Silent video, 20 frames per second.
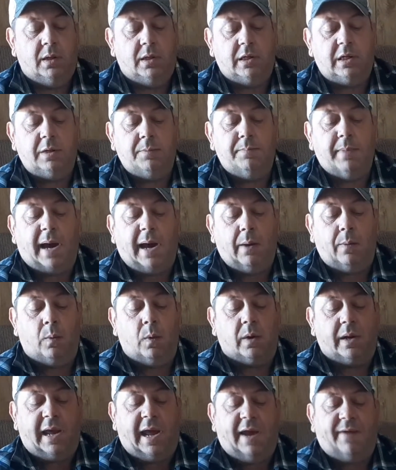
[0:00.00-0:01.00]
you might
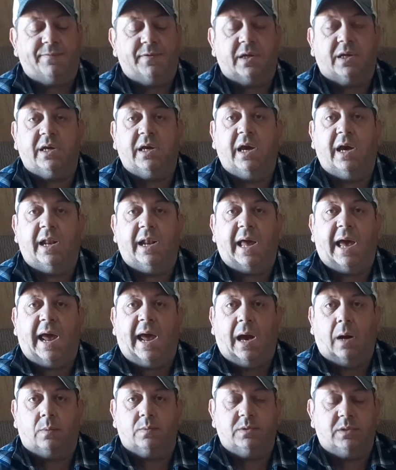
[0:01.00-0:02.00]
want to have to cut
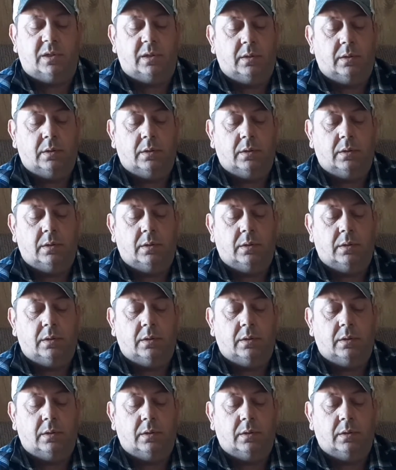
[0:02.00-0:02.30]
out